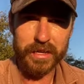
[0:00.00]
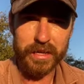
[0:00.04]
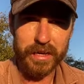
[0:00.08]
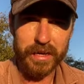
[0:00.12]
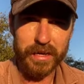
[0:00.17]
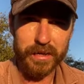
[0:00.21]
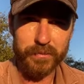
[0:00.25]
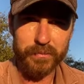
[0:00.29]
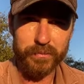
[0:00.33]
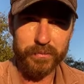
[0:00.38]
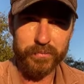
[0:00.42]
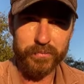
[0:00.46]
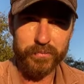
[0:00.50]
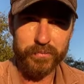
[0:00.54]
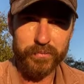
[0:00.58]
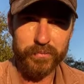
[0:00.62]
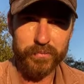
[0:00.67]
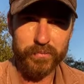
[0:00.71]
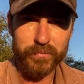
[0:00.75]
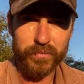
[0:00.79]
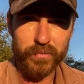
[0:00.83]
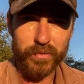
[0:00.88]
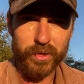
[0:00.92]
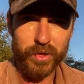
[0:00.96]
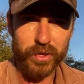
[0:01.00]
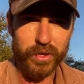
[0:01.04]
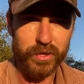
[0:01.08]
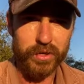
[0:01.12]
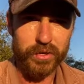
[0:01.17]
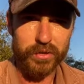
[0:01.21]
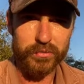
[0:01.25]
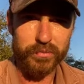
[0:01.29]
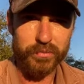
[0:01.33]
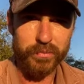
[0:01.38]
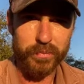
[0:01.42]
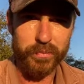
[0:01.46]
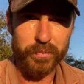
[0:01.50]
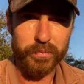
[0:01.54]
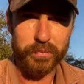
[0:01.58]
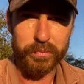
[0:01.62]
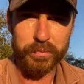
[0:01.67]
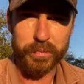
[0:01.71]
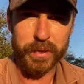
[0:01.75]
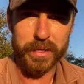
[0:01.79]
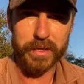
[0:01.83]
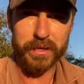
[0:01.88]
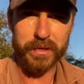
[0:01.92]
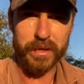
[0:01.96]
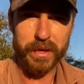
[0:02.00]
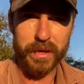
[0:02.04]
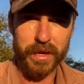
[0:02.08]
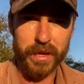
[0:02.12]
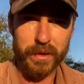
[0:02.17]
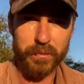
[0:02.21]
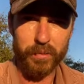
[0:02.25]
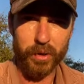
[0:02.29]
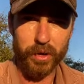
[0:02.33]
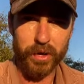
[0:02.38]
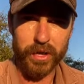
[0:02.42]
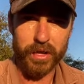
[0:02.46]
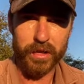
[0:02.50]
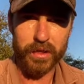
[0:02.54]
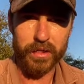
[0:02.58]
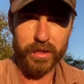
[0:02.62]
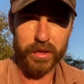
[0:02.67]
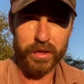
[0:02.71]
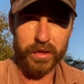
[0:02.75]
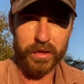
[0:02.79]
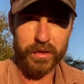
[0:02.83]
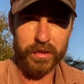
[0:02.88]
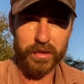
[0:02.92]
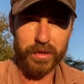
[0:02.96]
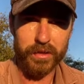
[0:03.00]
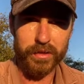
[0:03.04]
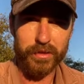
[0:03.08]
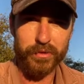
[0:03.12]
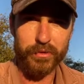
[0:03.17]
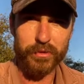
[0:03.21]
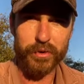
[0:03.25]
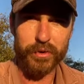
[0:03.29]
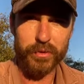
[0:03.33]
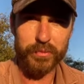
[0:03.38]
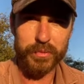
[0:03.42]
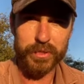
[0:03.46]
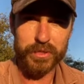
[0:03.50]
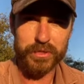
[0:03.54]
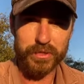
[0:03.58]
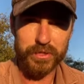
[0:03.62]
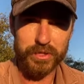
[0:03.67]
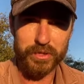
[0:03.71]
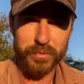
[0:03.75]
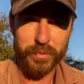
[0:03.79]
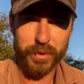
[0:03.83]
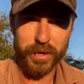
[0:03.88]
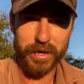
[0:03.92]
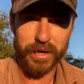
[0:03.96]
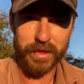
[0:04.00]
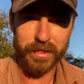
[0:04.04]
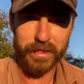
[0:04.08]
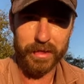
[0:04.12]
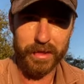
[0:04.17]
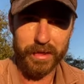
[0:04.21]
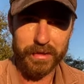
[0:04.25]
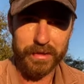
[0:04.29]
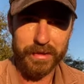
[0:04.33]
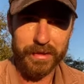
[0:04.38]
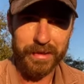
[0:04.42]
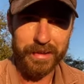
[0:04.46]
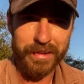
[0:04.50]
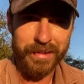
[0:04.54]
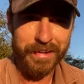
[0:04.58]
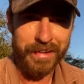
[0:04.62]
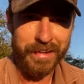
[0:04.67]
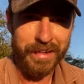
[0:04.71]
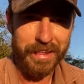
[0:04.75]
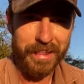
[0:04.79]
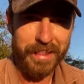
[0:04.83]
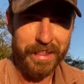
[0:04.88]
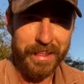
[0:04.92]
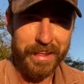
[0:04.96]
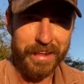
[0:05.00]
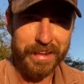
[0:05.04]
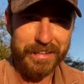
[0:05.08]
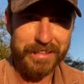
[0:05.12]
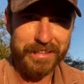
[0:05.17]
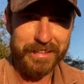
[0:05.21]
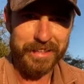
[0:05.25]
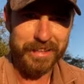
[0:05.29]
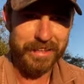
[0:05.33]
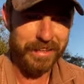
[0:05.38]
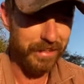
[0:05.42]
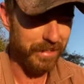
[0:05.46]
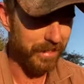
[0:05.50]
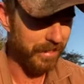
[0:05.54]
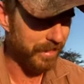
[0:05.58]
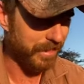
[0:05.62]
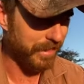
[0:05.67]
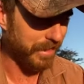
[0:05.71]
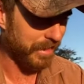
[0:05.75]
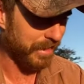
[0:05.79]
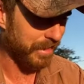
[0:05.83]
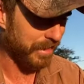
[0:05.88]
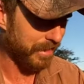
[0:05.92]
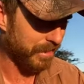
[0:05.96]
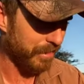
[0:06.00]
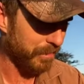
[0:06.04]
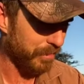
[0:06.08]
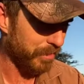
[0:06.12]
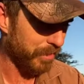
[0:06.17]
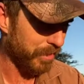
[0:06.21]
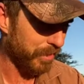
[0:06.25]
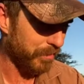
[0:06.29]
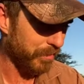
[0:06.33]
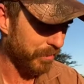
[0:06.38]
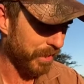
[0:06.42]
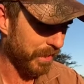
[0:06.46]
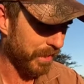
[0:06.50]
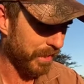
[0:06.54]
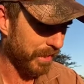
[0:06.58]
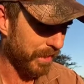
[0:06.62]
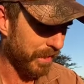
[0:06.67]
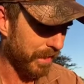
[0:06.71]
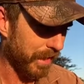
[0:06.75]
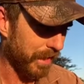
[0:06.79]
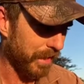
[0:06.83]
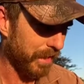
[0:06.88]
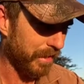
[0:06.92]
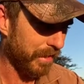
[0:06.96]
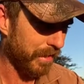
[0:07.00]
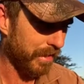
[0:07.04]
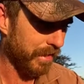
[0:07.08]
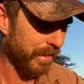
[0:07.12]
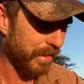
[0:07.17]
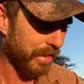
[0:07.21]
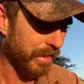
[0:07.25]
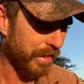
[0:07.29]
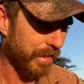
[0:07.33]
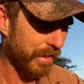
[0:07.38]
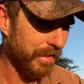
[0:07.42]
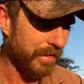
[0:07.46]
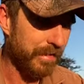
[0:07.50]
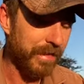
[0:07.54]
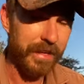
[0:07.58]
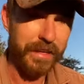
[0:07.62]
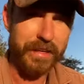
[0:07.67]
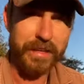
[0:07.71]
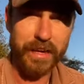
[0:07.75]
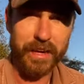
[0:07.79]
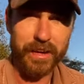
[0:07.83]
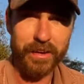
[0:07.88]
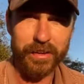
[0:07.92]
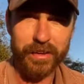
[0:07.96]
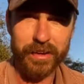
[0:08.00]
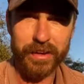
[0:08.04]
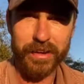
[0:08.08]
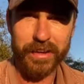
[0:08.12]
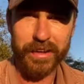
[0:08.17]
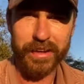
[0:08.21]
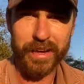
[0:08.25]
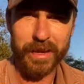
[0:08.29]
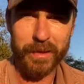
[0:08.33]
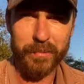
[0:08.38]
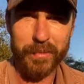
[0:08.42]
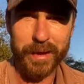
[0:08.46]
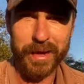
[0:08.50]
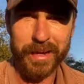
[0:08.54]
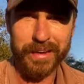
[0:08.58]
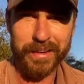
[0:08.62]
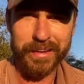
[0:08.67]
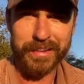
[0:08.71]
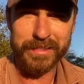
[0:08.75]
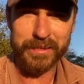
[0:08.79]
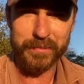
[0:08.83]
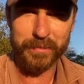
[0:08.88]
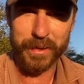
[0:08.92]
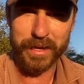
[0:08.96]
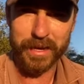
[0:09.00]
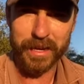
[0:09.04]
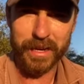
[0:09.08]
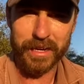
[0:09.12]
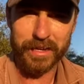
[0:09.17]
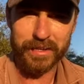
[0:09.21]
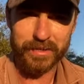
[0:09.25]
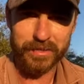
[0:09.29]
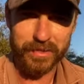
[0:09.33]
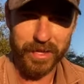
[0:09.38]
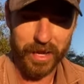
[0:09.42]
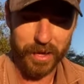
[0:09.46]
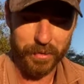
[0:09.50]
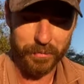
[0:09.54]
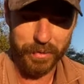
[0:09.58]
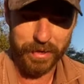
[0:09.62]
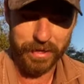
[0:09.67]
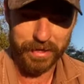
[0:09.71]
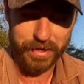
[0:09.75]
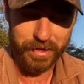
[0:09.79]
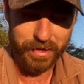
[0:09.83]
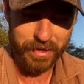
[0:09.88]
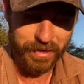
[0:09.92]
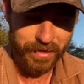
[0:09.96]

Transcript: um, you know, bitten anybody, the, the, the rumors are spreading that that uh, he, he he really can he can take down any man doesn't matter how how big